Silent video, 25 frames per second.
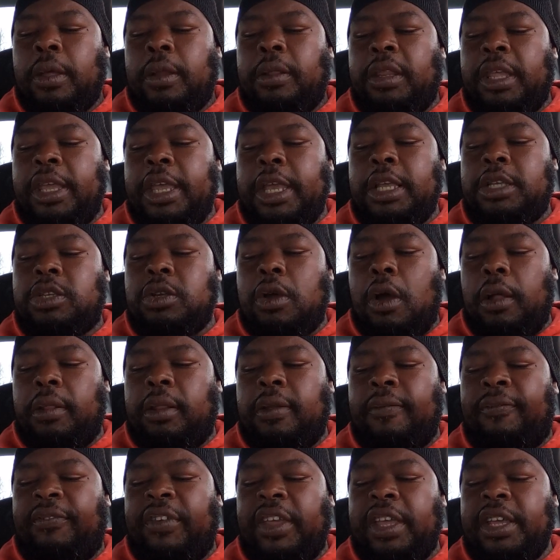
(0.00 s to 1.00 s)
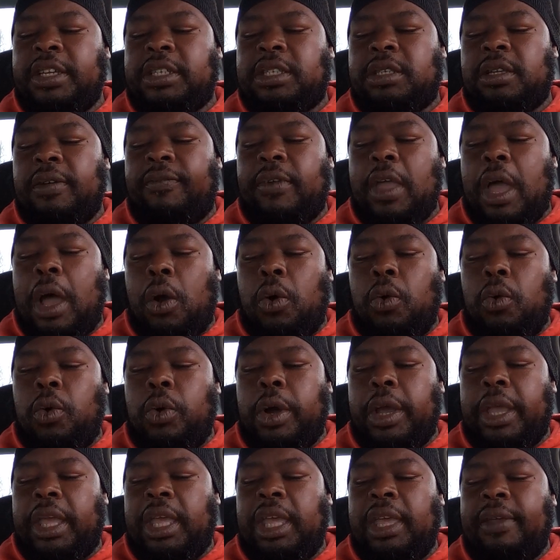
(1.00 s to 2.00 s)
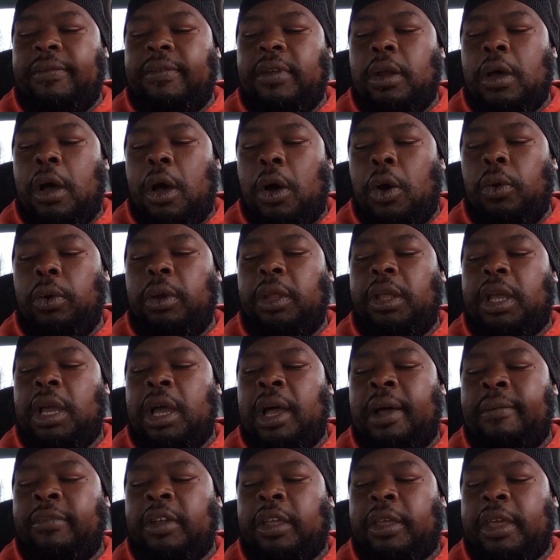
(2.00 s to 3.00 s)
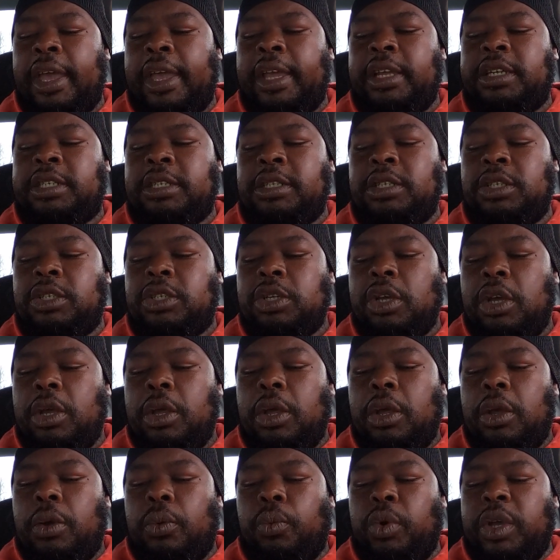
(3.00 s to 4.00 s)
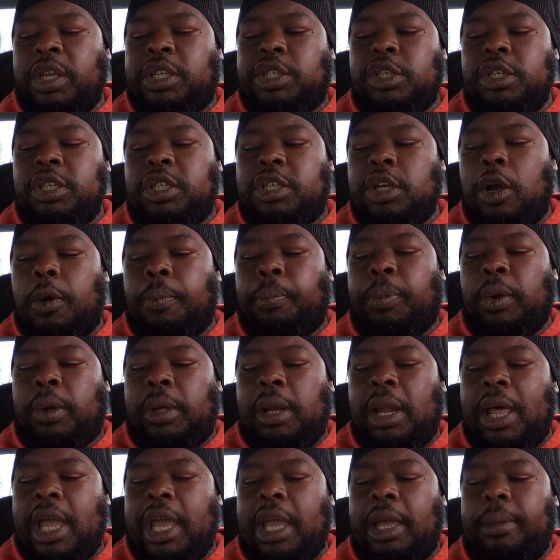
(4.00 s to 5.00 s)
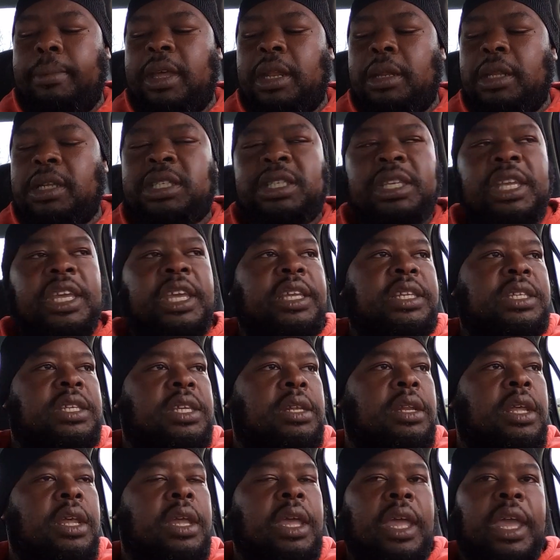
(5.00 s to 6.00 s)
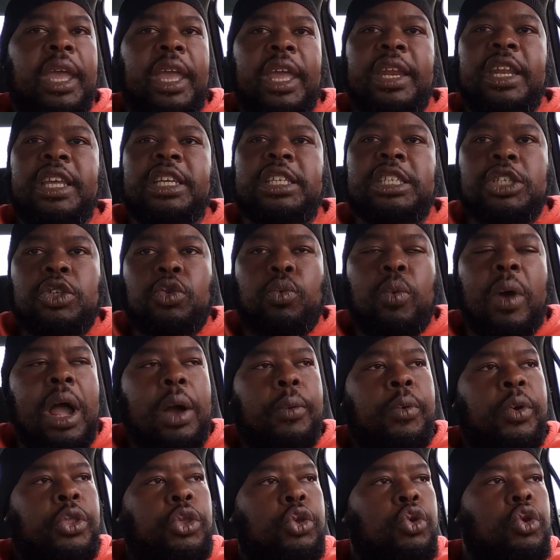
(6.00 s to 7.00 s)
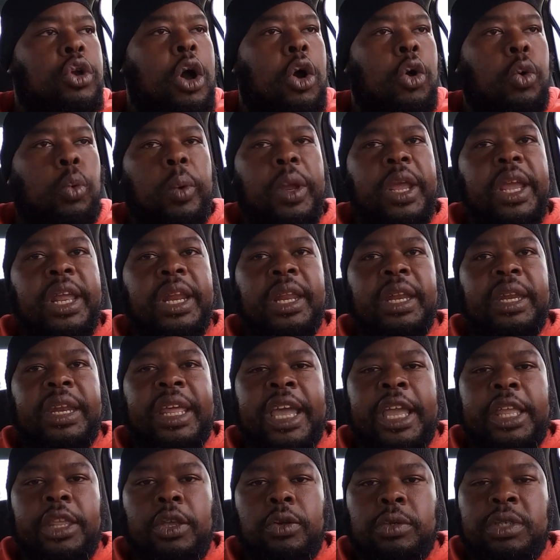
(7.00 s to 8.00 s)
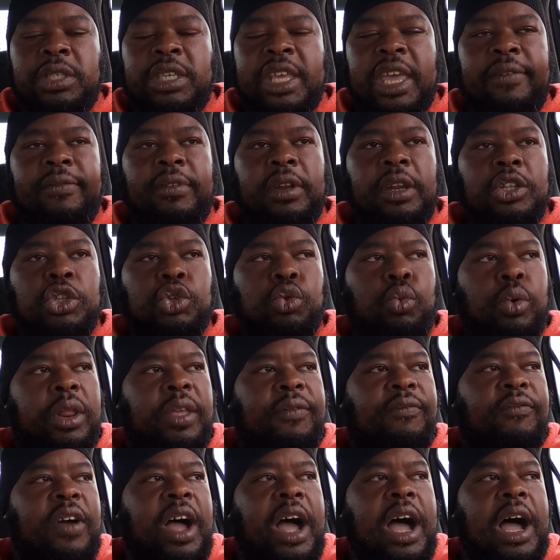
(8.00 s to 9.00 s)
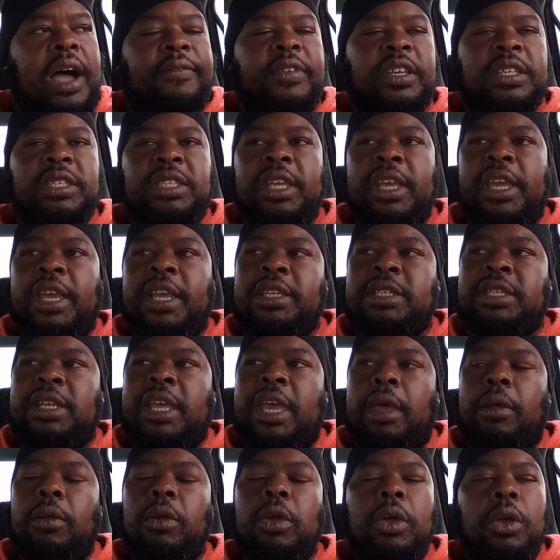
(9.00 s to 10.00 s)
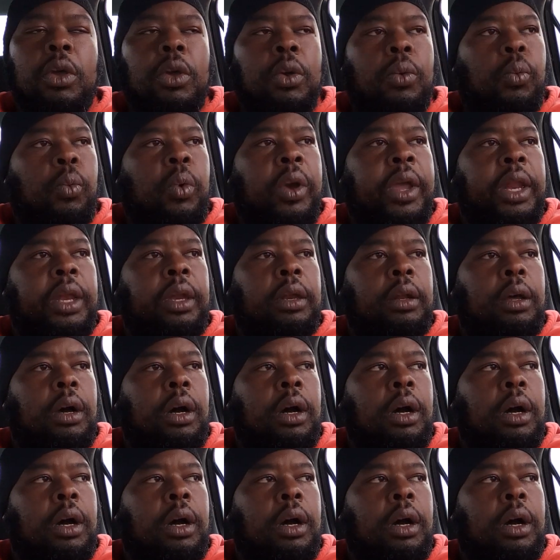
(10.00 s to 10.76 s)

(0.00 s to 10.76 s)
These are the feasts of Yahweh, even holy convocations, which ye shall proclaim in the season. And this is why when you go read in Daniel 7:25, it says that when